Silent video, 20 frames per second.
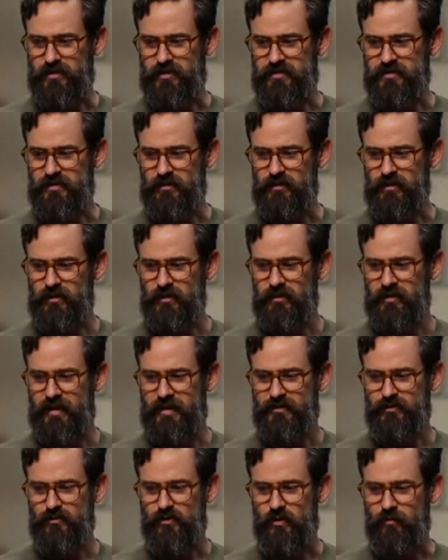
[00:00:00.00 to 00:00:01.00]
It's a little
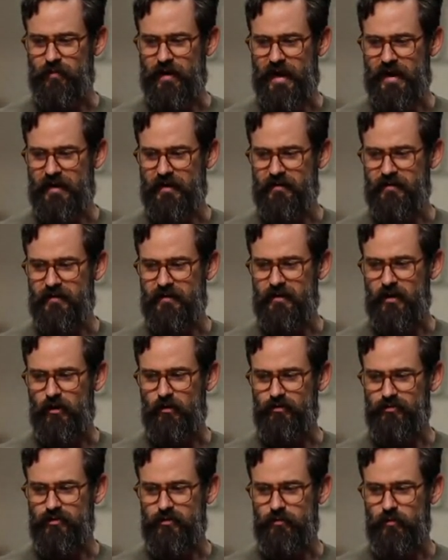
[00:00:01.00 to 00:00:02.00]
less chromatic than
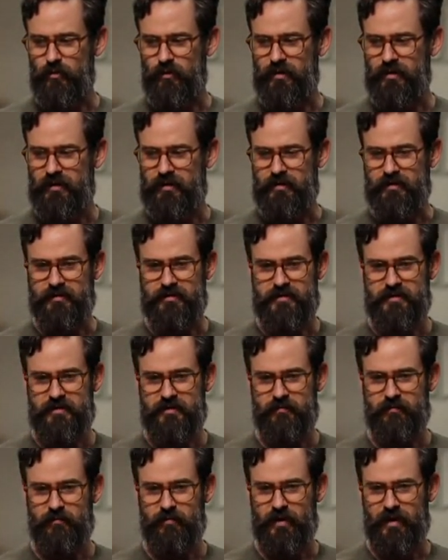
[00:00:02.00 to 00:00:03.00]
ultramarine is,
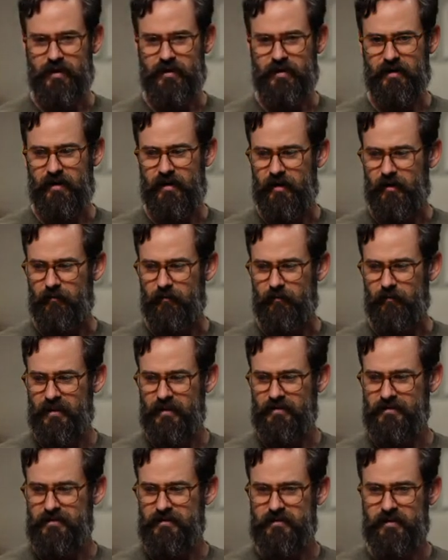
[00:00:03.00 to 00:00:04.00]
but
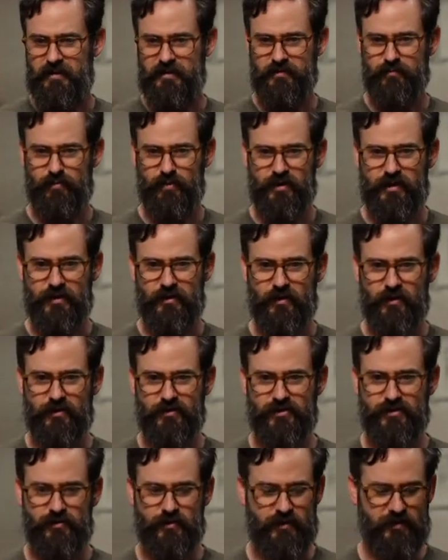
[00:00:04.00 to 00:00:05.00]
it's pretty
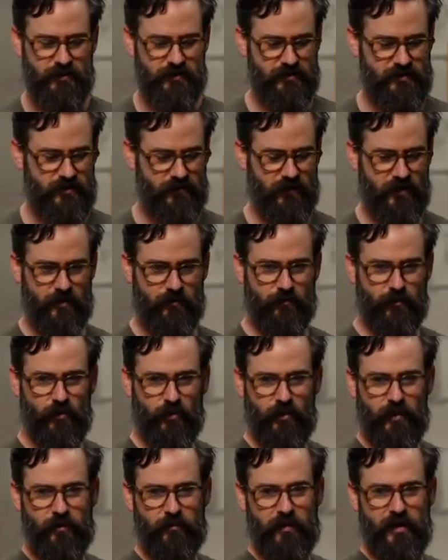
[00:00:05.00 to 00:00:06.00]
close to it. Let's see if I can
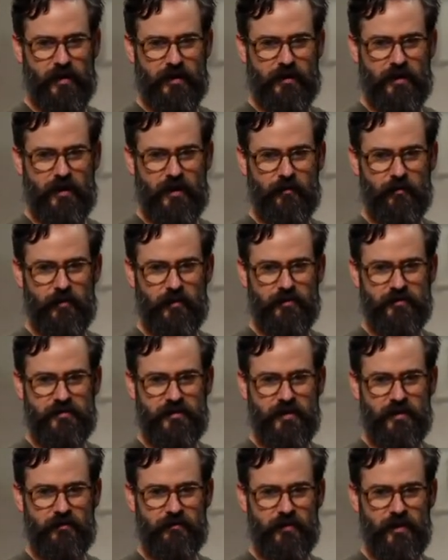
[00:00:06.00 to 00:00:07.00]
pull up my camera.
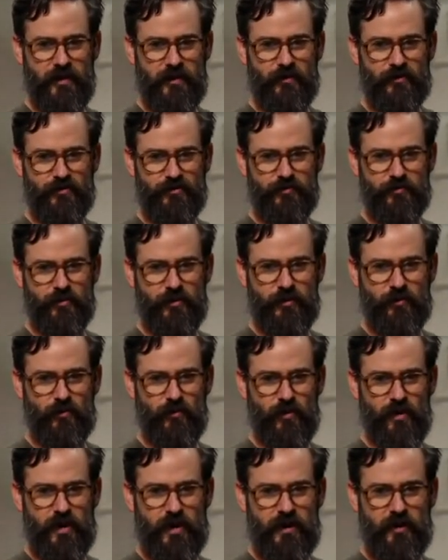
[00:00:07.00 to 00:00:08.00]
See, I've got ultramarine
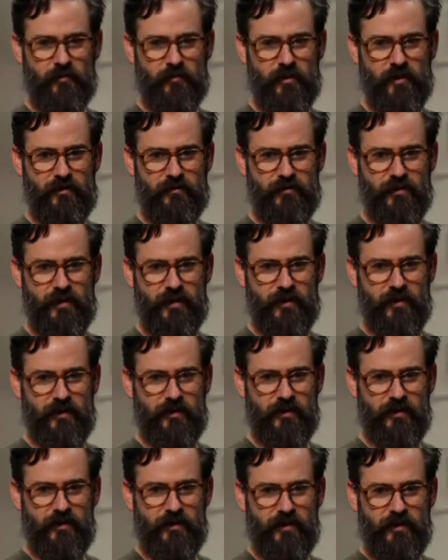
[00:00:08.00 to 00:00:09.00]
right above
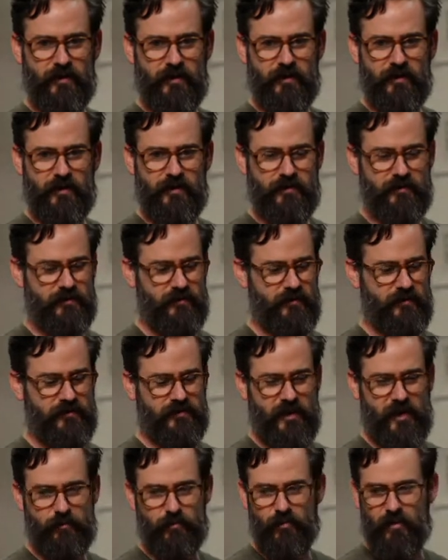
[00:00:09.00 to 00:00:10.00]
there to the
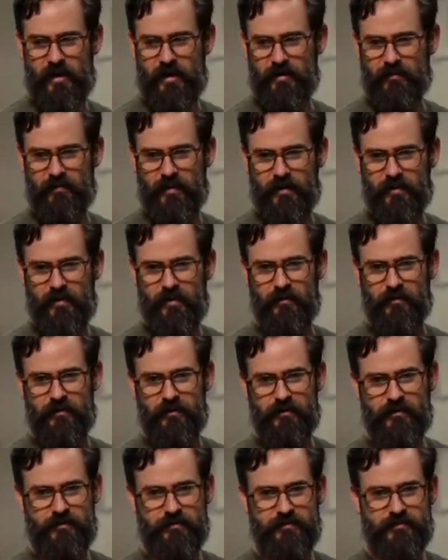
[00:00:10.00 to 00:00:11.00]
top right of that color.